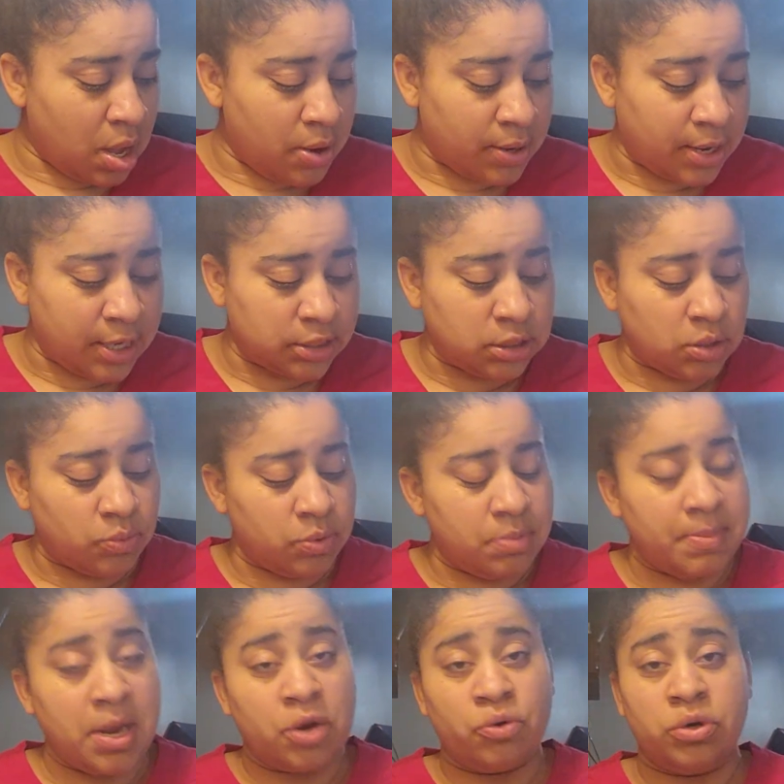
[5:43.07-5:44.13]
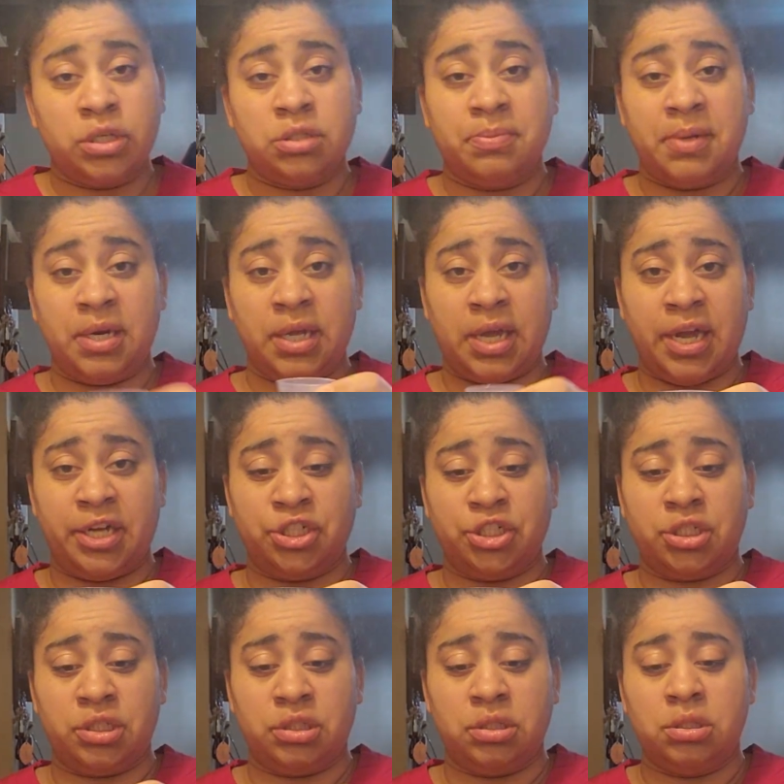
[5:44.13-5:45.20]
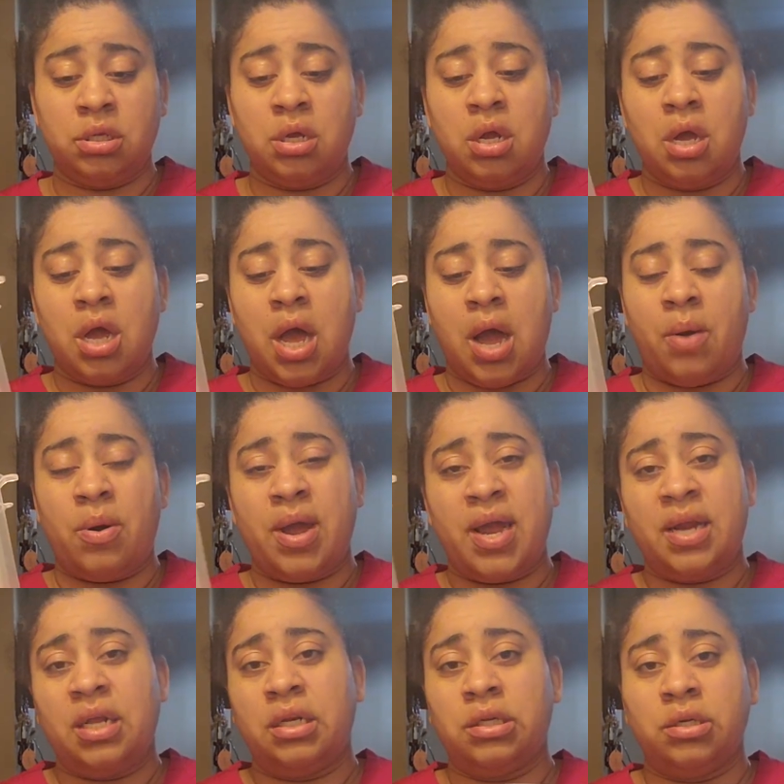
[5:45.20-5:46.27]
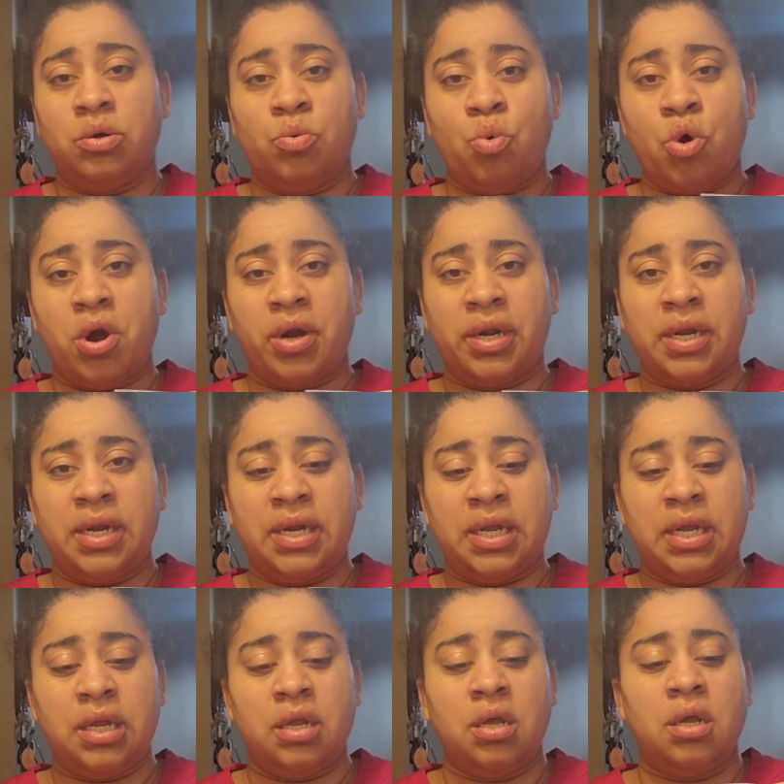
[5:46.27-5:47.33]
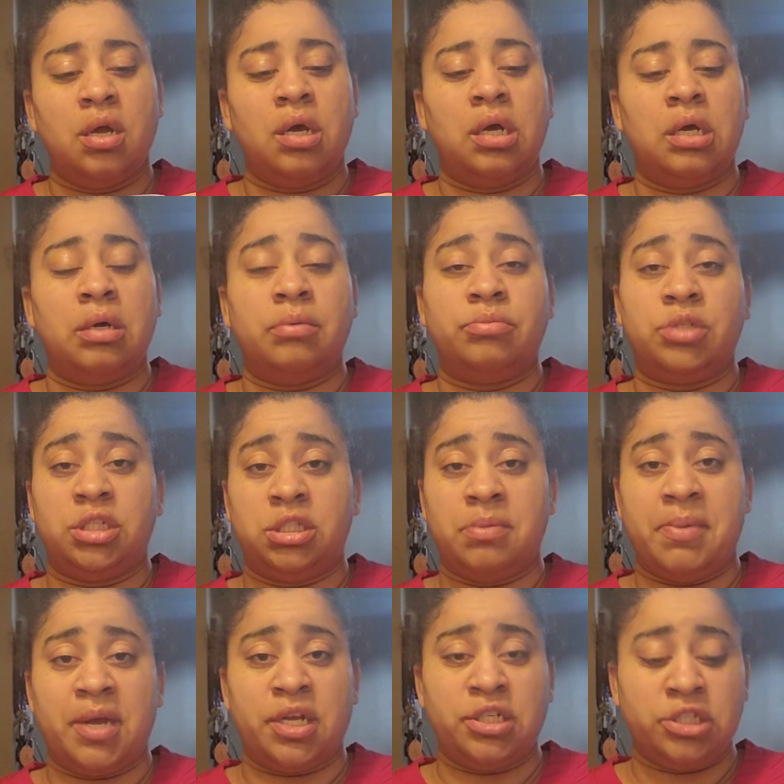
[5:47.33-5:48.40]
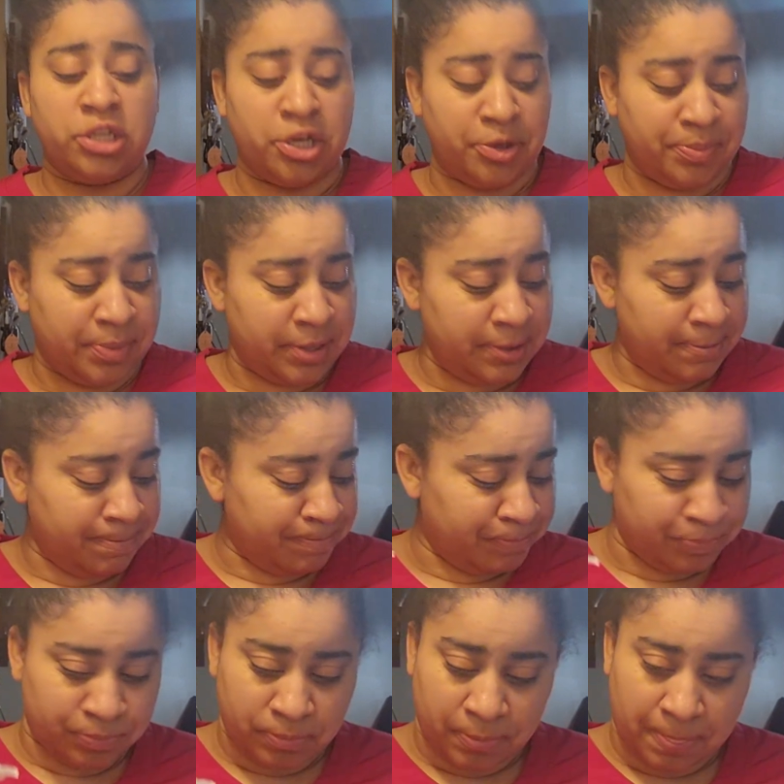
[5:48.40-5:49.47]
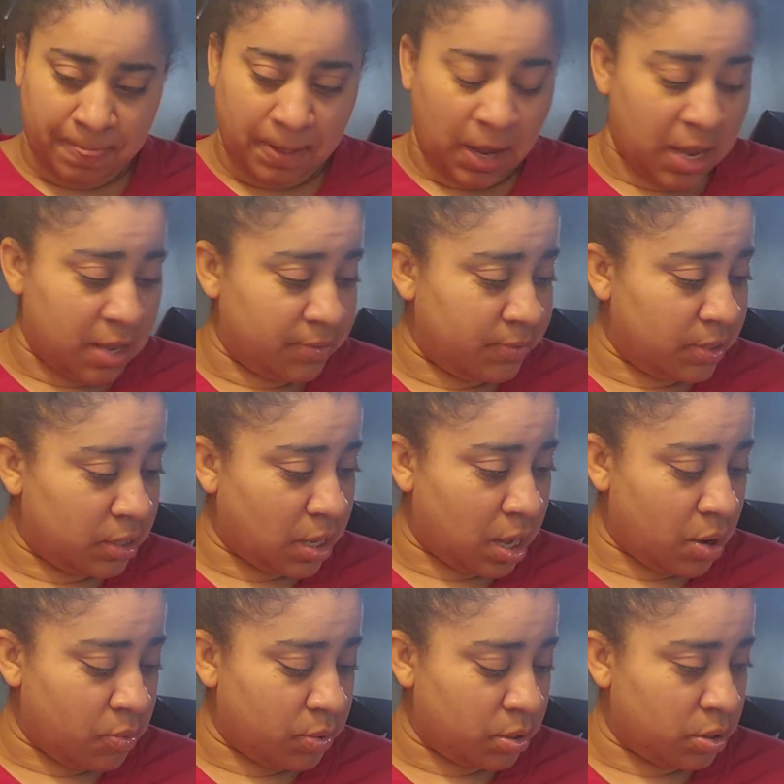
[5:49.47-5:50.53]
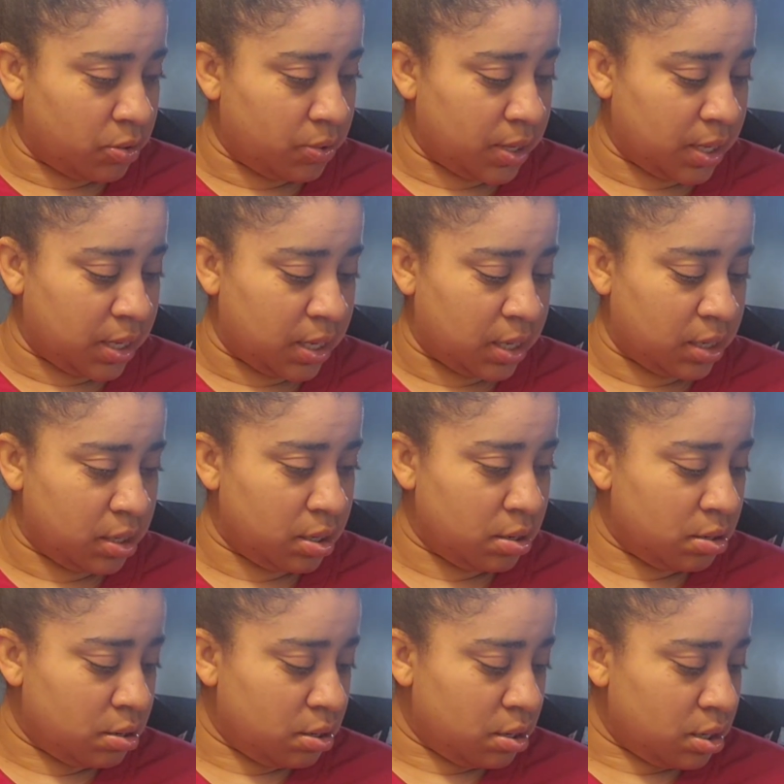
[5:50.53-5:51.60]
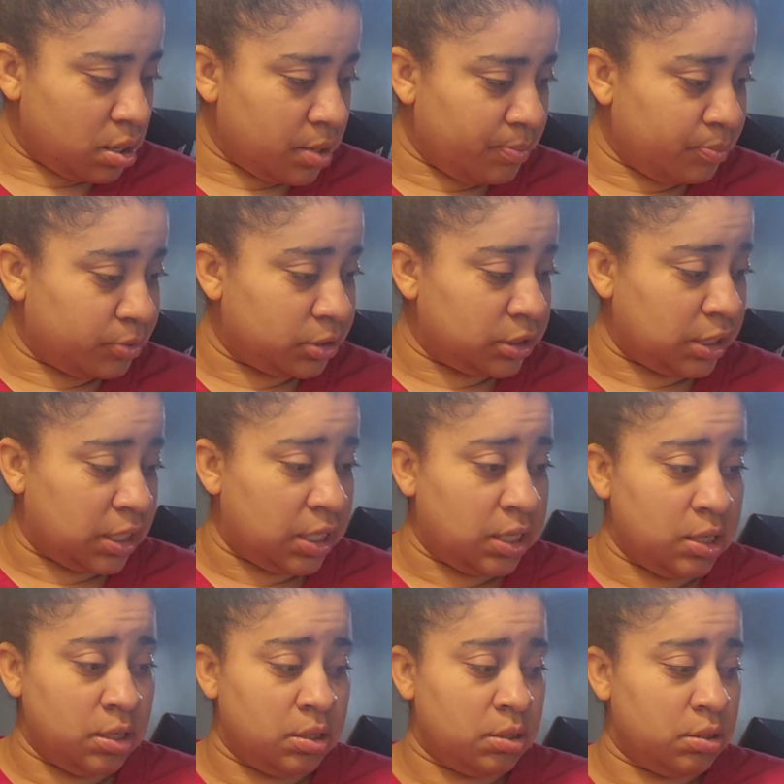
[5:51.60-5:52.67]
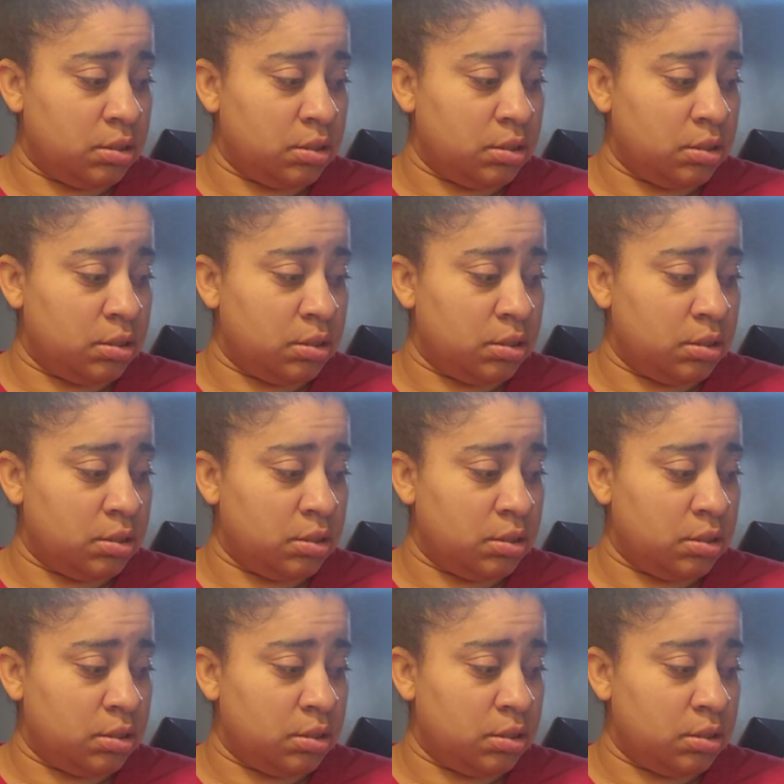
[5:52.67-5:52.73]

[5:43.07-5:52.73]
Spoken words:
Okay, so with my crush medications, I'll add a little water in it just to make a slurpee. And then I will go ahead and proceed